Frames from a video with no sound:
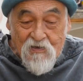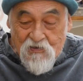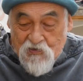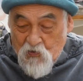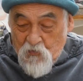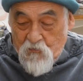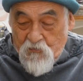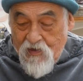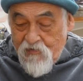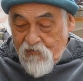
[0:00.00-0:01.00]
So
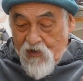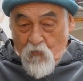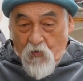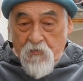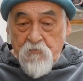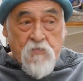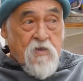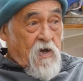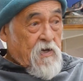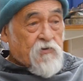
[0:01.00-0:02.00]
that's that one,
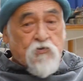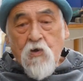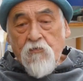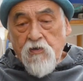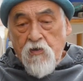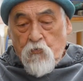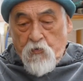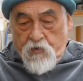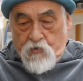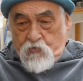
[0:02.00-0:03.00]
and I do have another
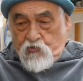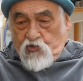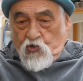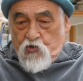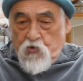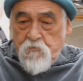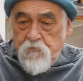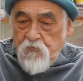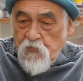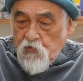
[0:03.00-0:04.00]
one that I want to show you.
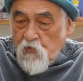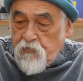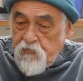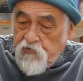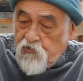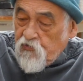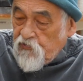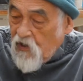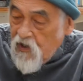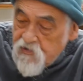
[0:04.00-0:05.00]
So I'll put this to the
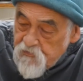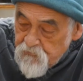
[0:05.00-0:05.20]
side.